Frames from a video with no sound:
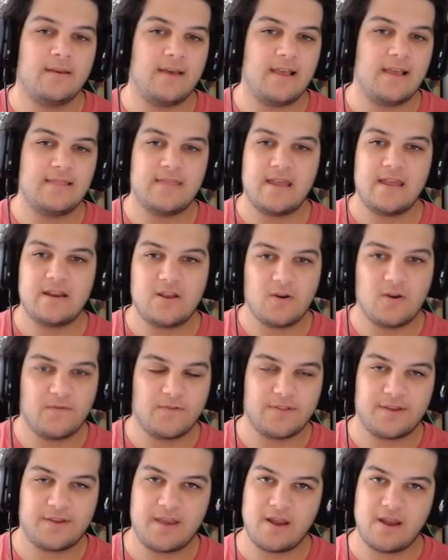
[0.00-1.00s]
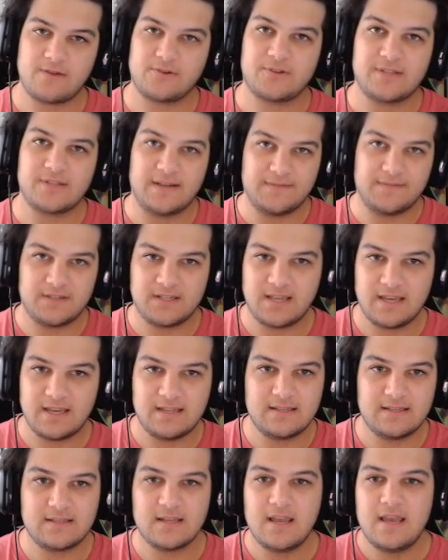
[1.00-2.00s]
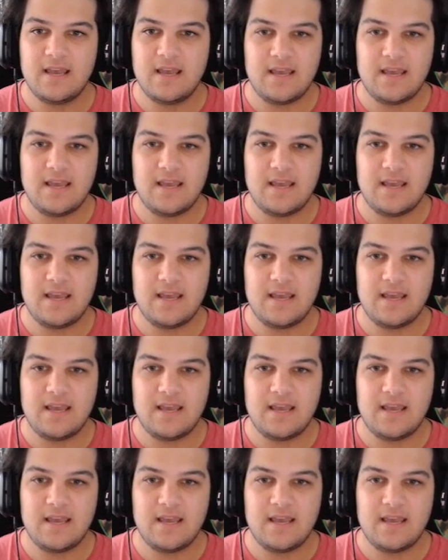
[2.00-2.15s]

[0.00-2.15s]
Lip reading: And then go for the characters that have skins.